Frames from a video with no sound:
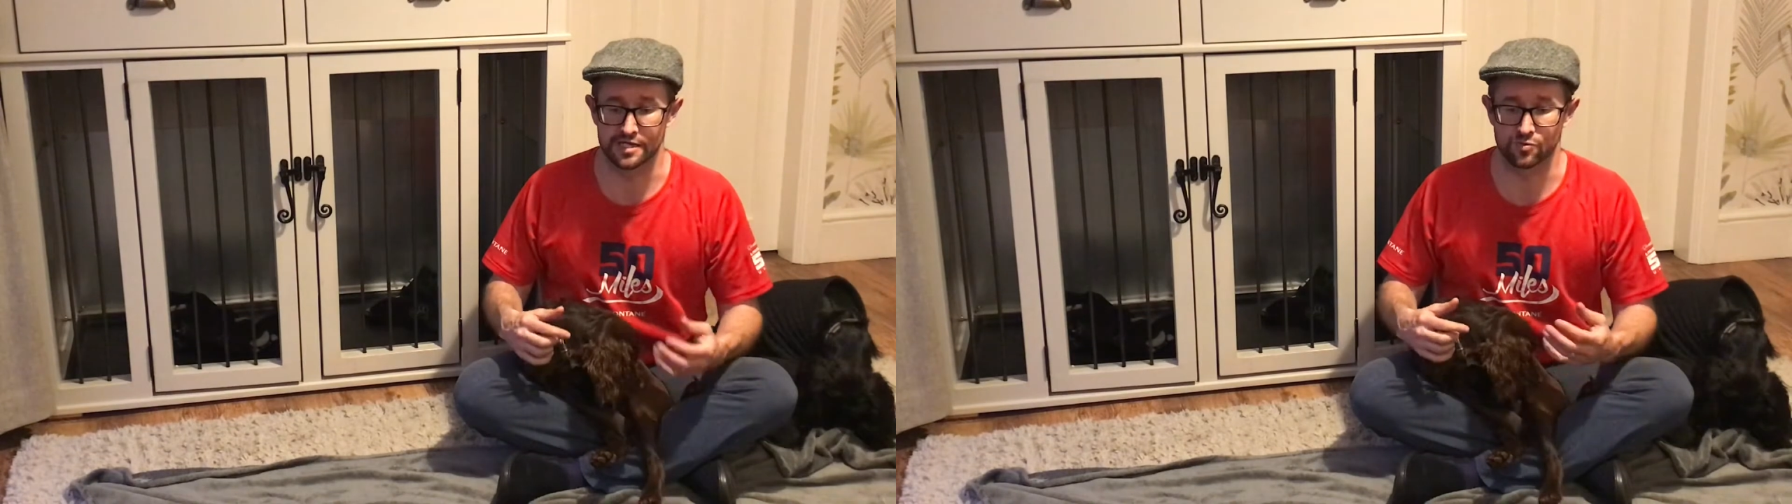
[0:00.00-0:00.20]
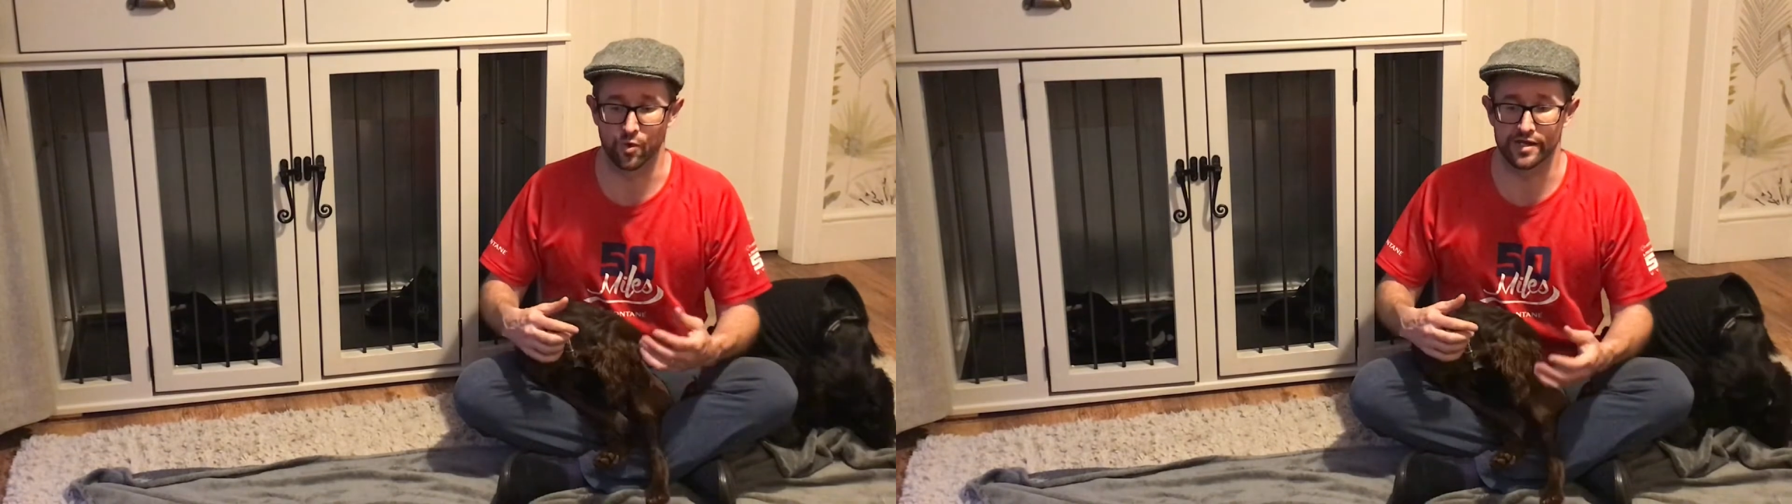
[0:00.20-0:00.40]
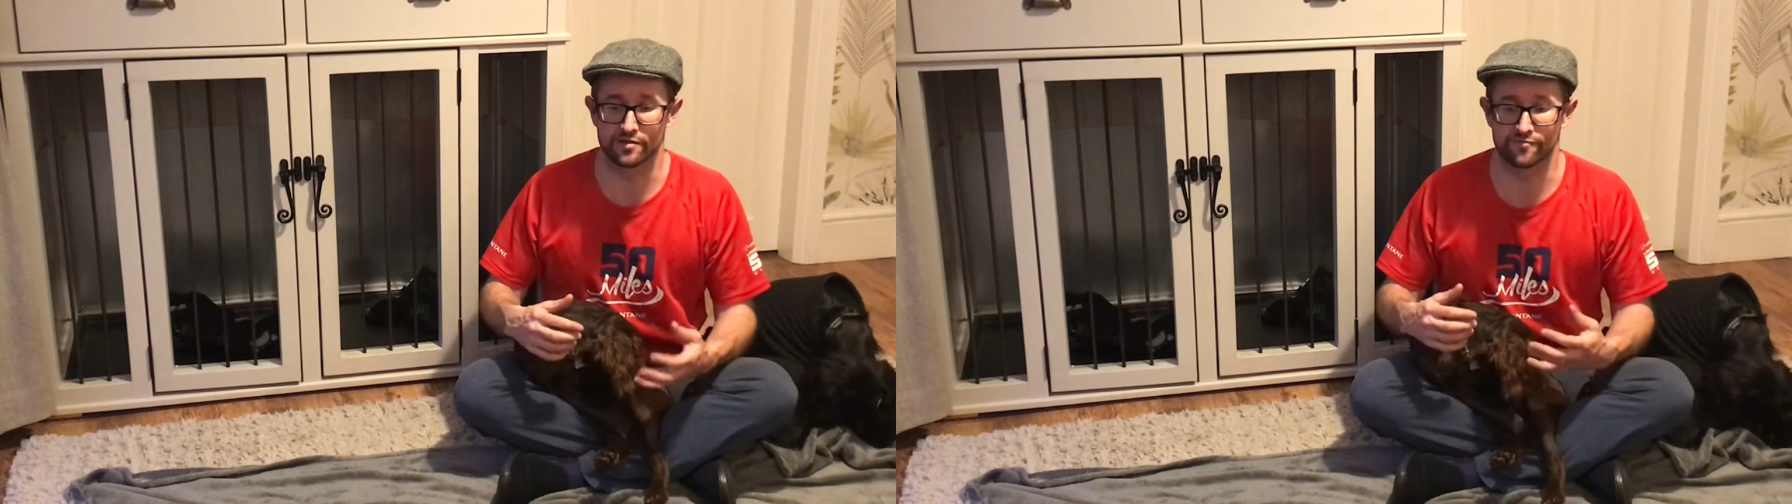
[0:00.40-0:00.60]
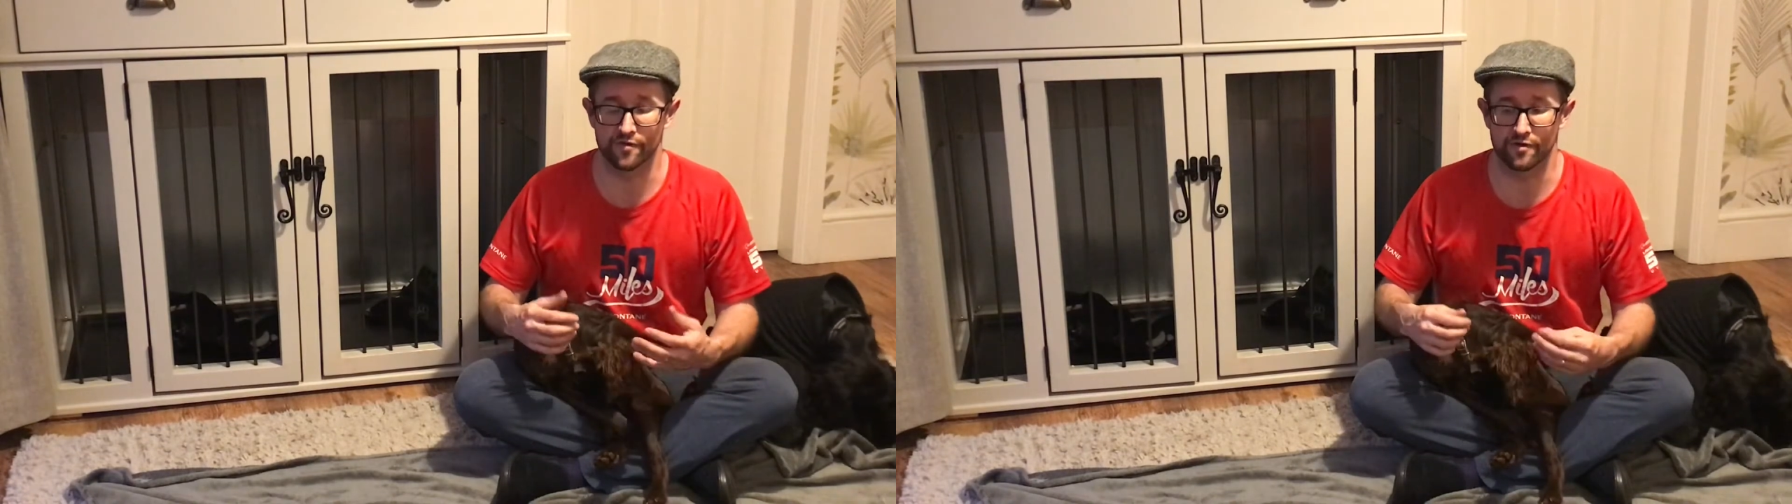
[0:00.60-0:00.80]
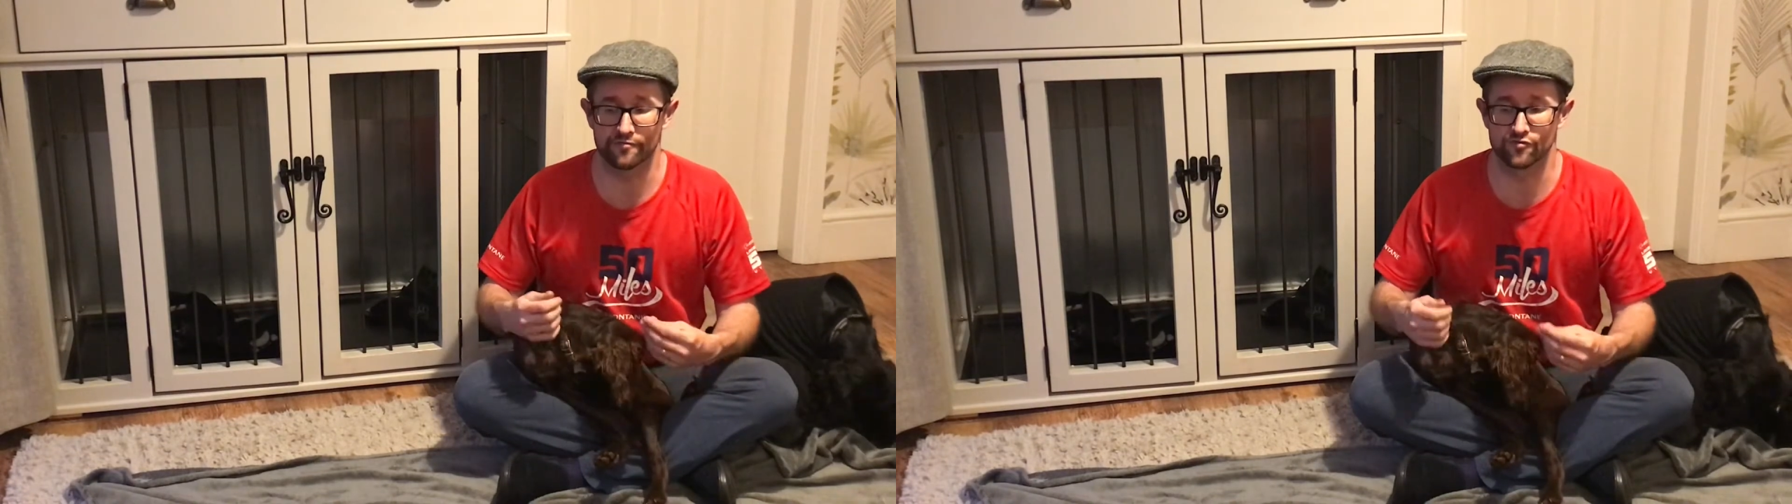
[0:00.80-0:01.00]
a way
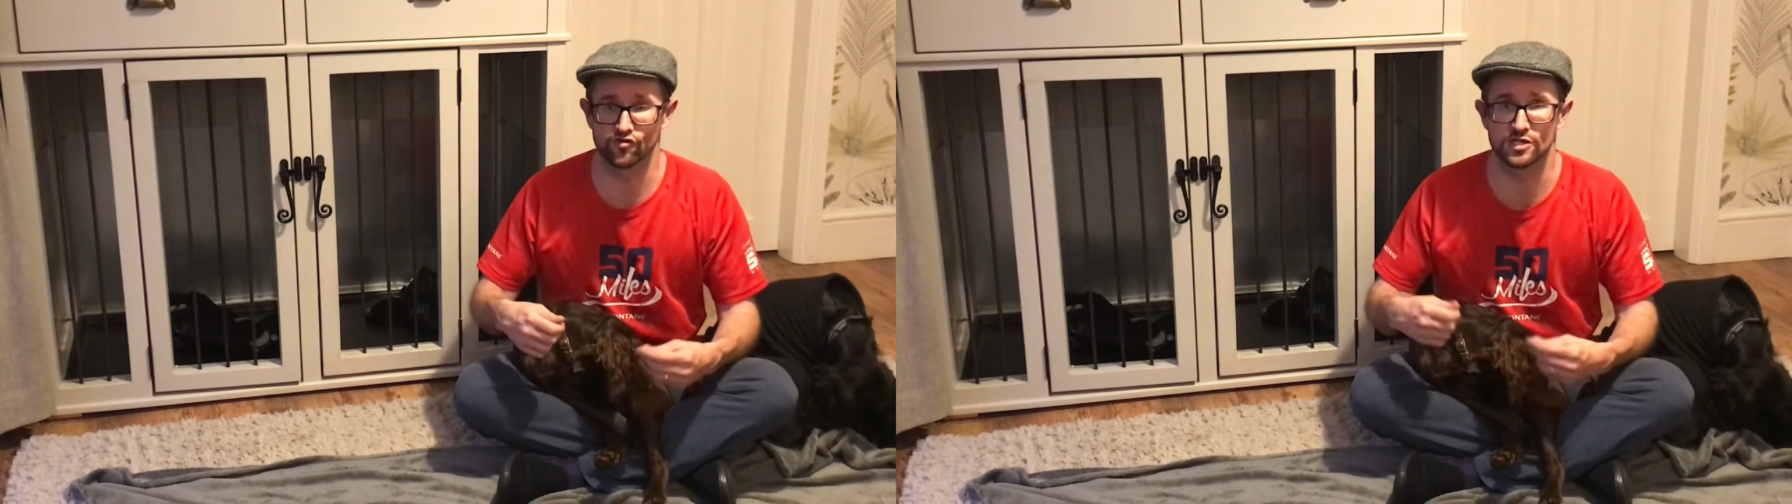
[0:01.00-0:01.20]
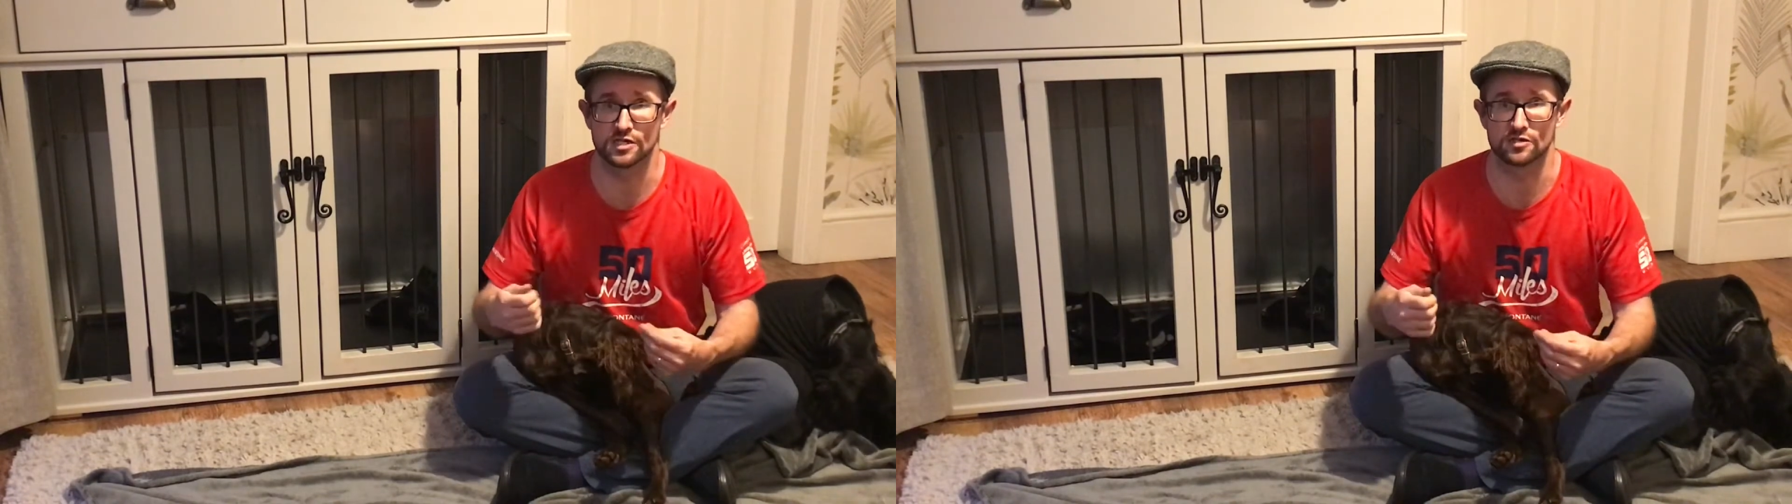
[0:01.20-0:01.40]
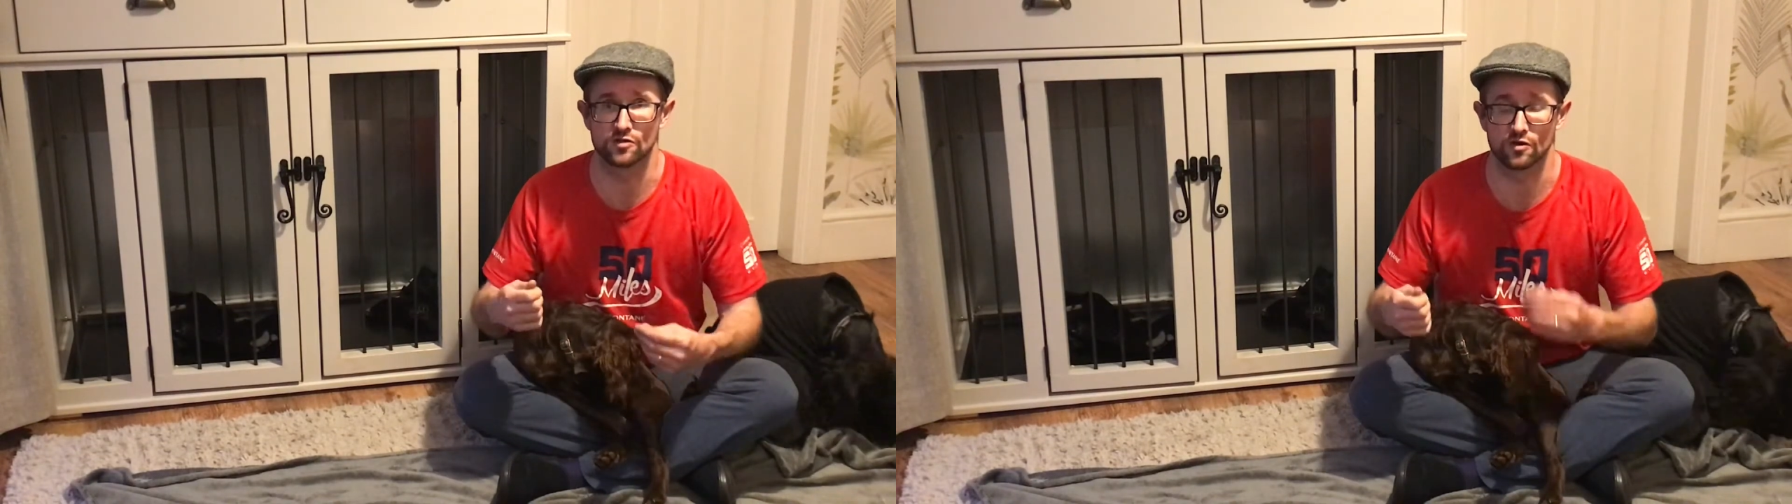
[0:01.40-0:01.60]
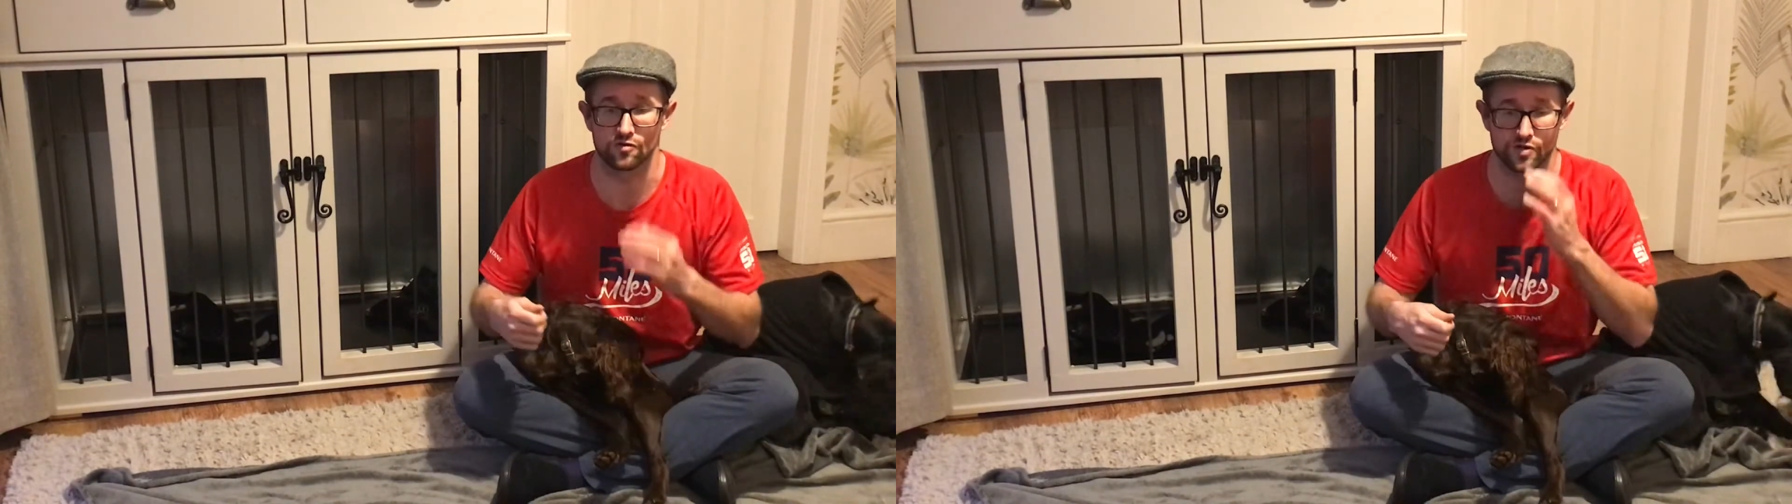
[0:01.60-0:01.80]
of treating a dog or